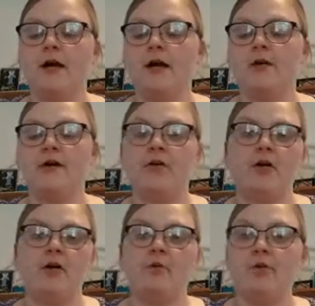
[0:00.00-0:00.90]
How
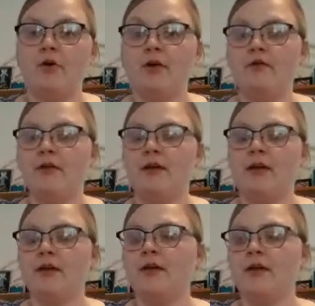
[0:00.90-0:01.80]
long I boil
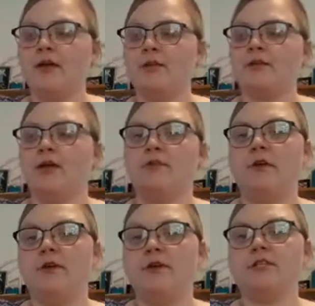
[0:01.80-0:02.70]
everything. So if
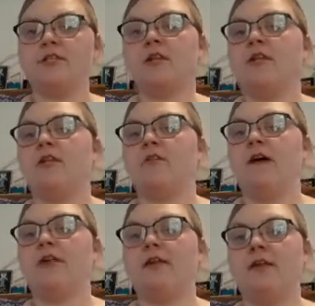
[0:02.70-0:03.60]
y'all are interested, you can
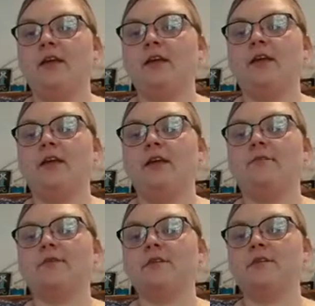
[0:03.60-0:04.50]
find that link.
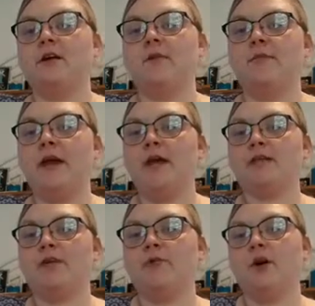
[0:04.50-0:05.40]
It's listed on my
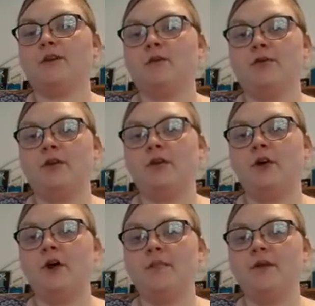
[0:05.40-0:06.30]
page. I will also put it in the
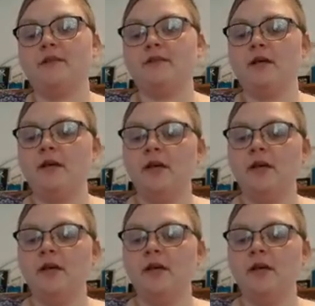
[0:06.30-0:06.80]
comments.